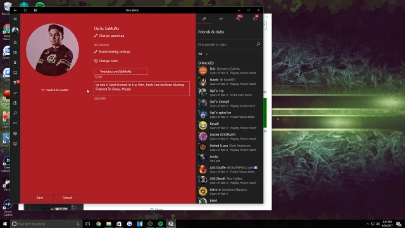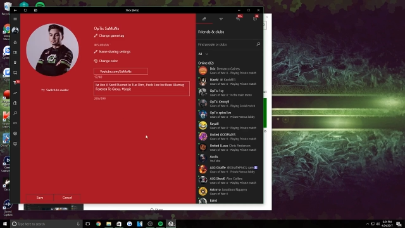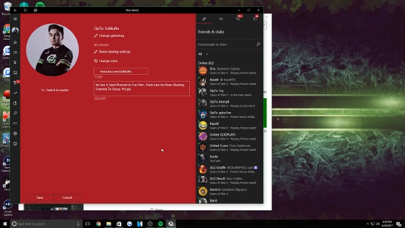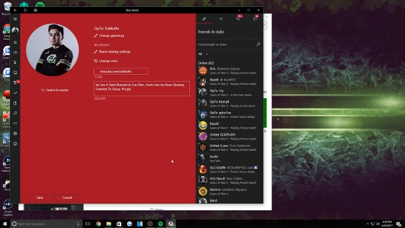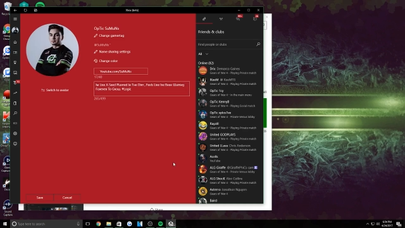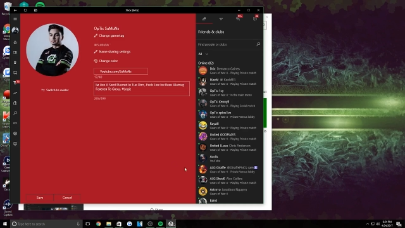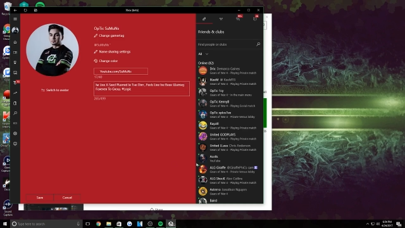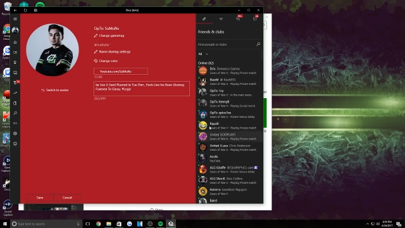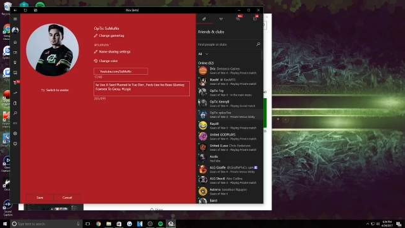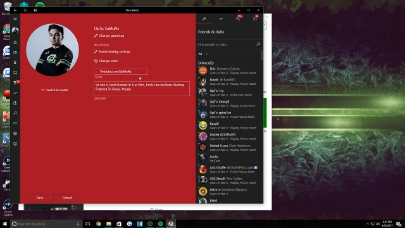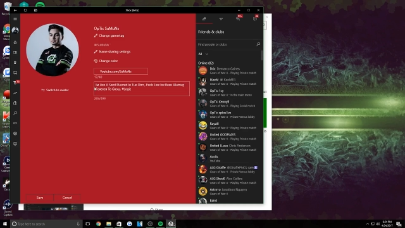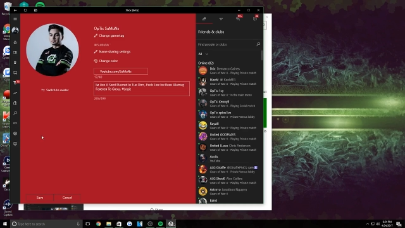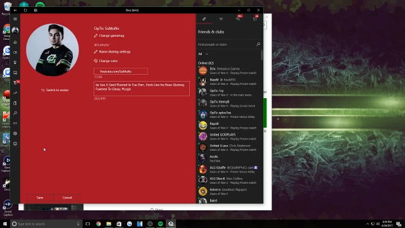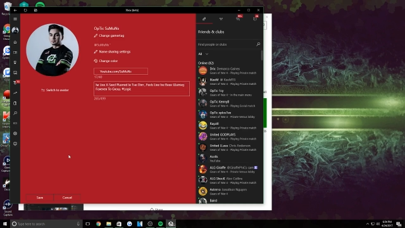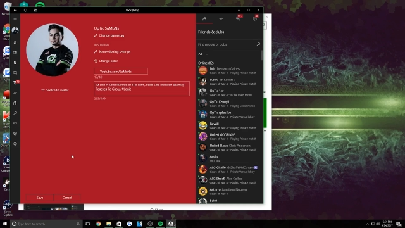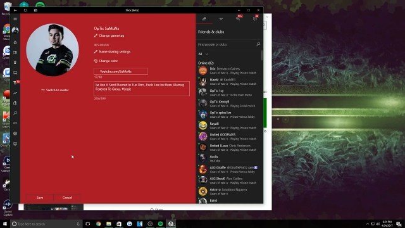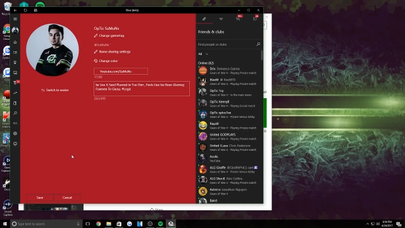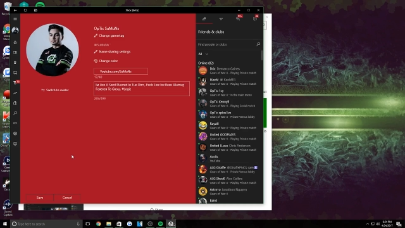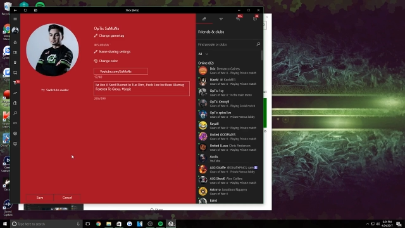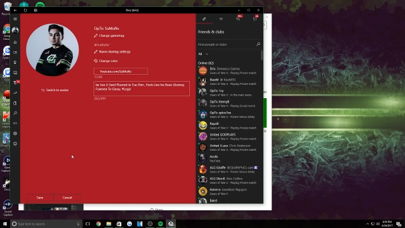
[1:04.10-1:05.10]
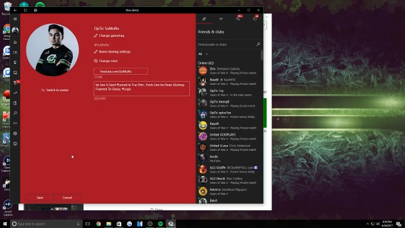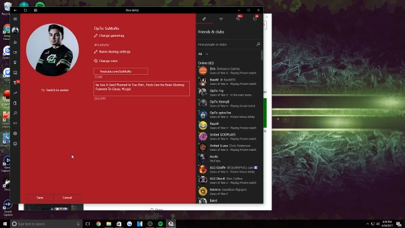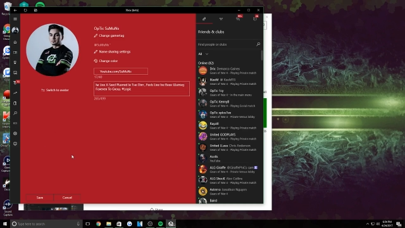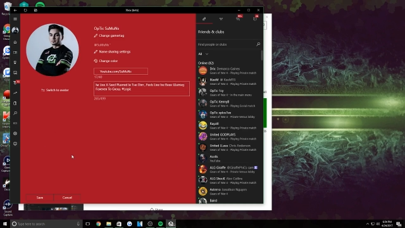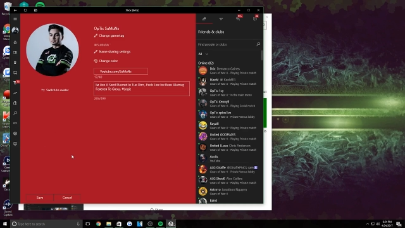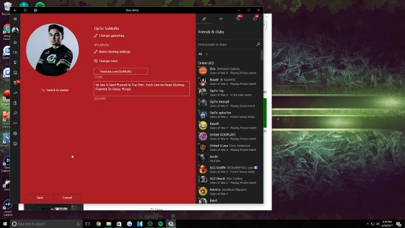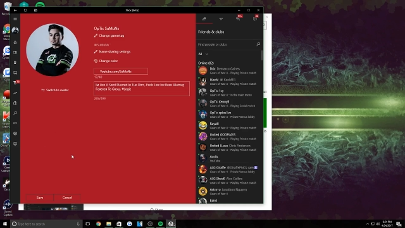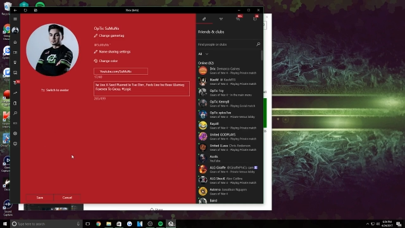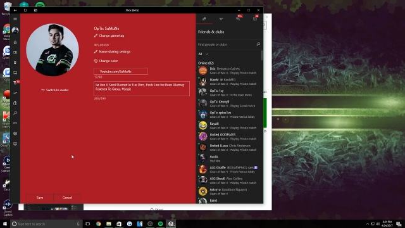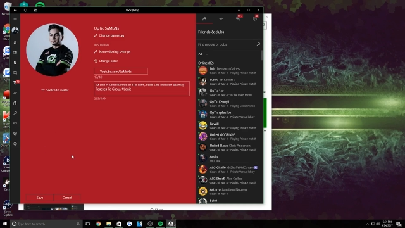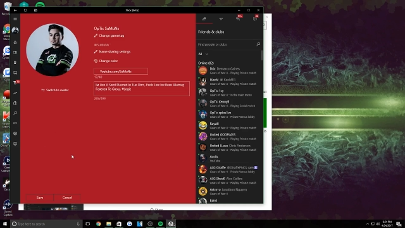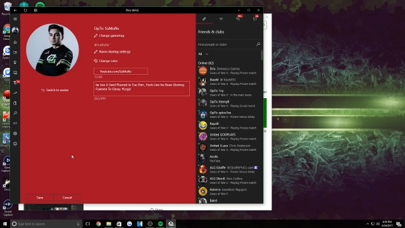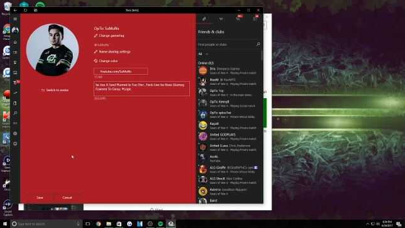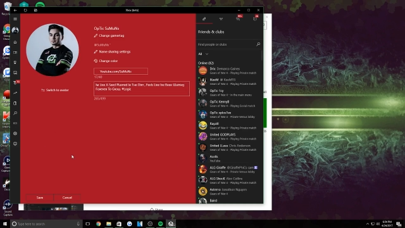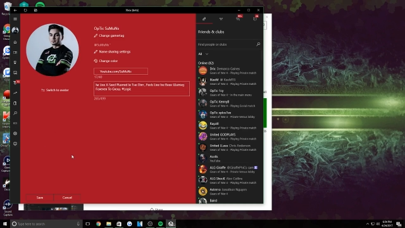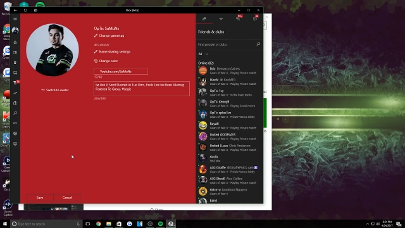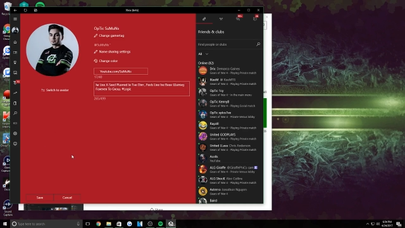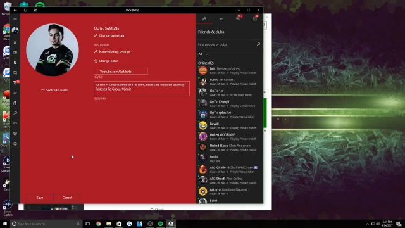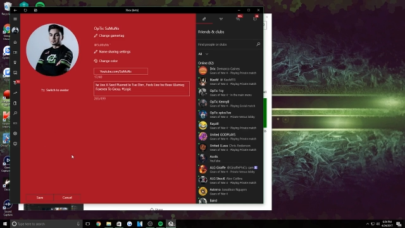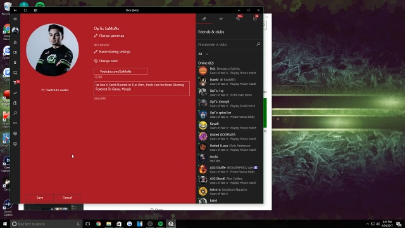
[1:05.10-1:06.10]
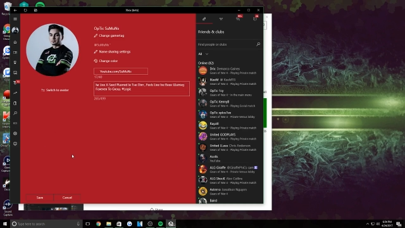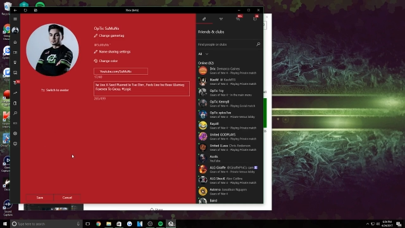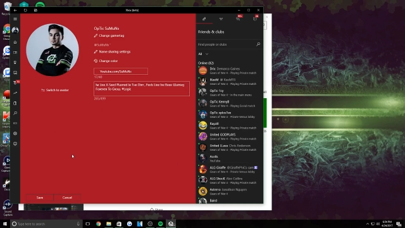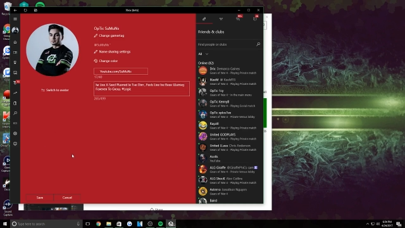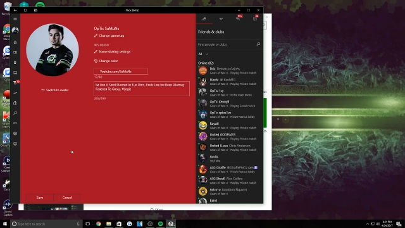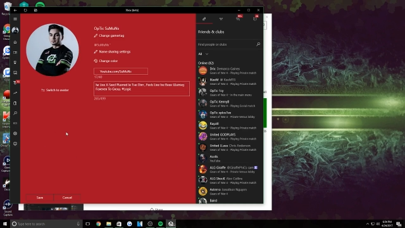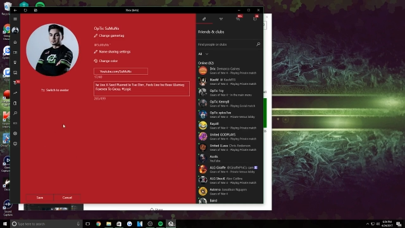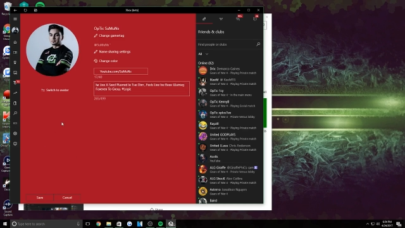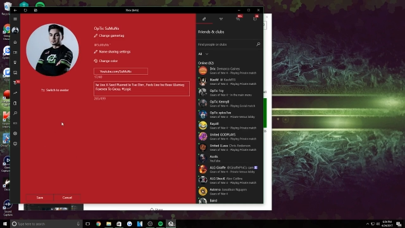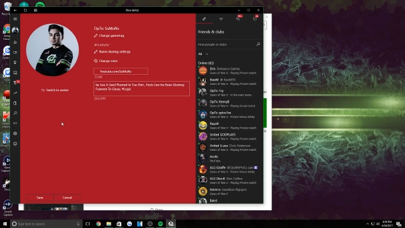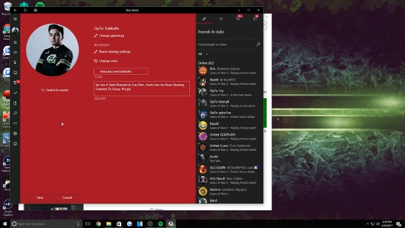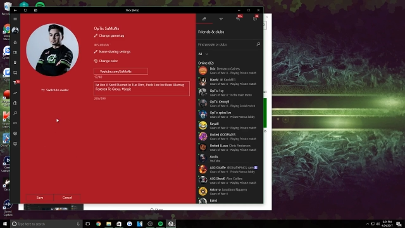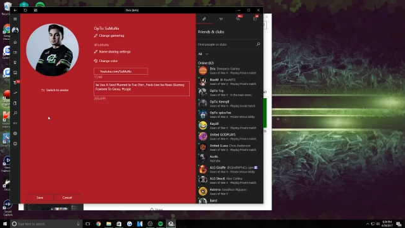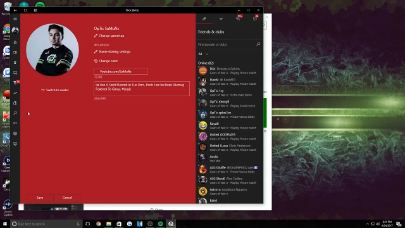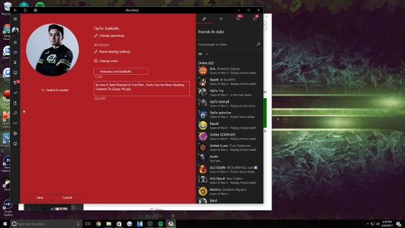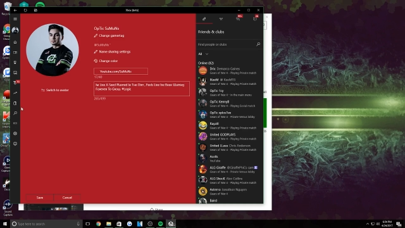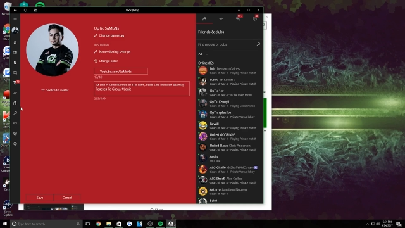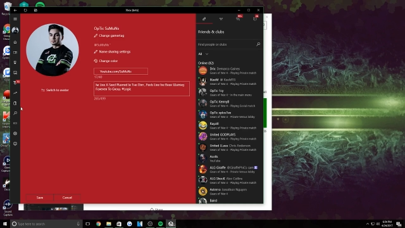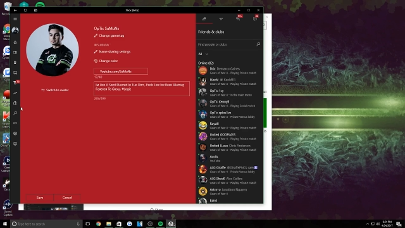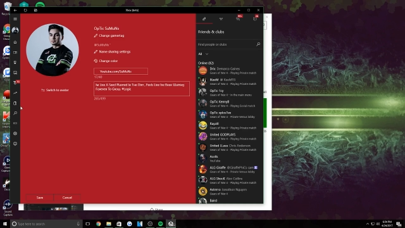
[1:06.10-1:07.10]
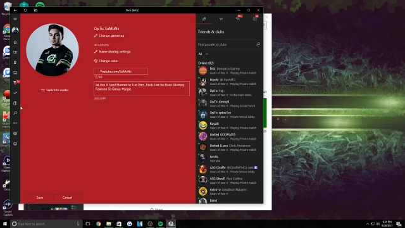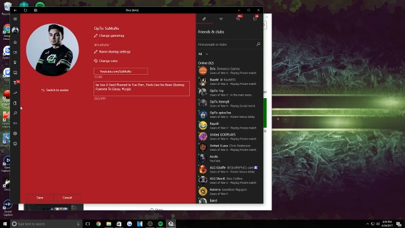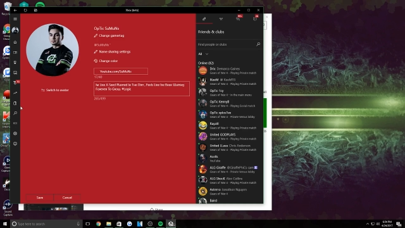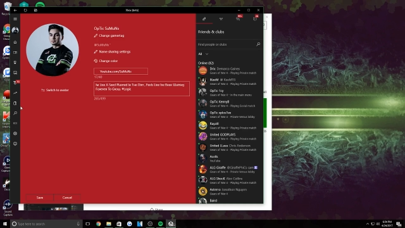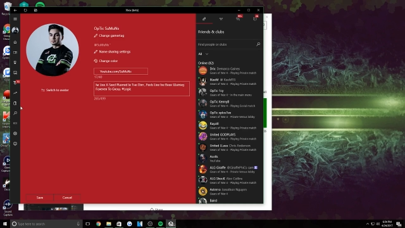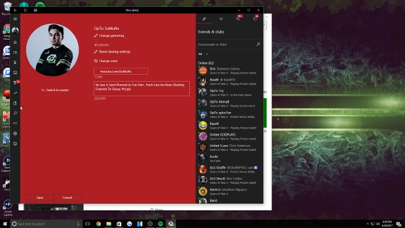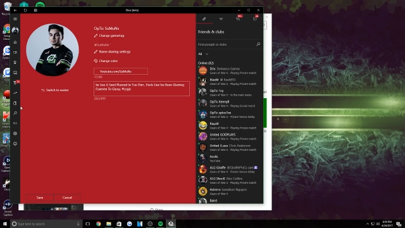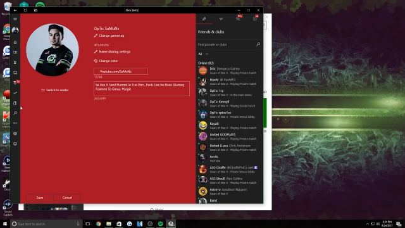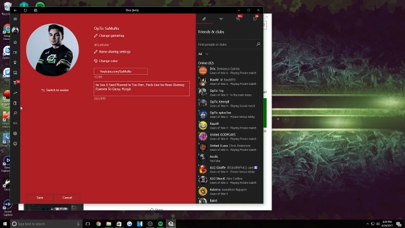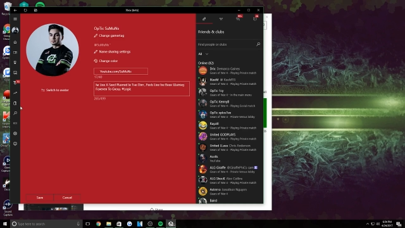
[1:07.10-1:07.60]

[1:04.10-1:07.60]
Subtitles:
Nobody's mouth can be seen.